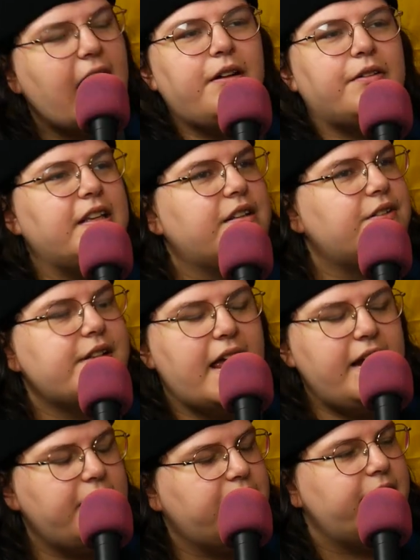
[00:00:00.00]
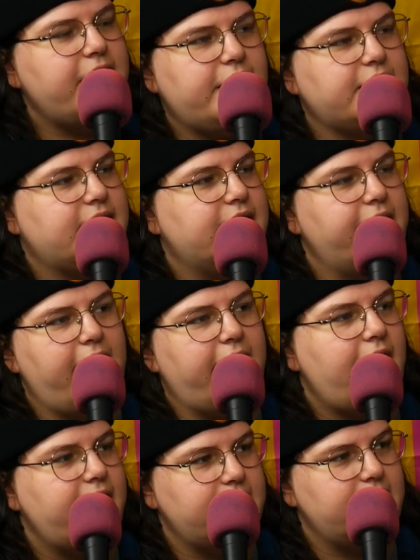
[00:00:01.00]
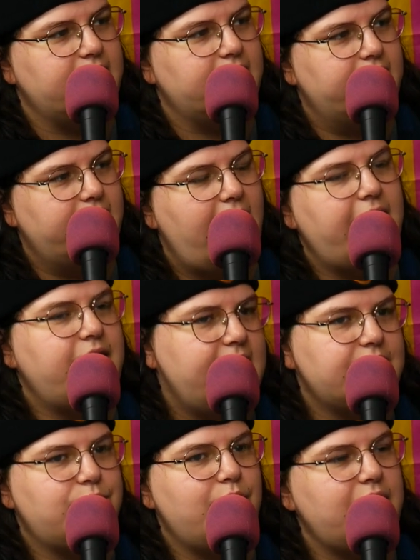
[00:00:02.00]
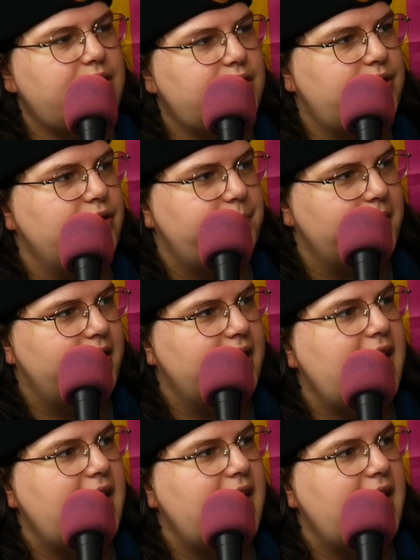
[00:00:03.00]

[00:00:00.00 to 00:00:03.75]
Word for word: get I don't think mean. there's any credence to that idea. I think it's really stupid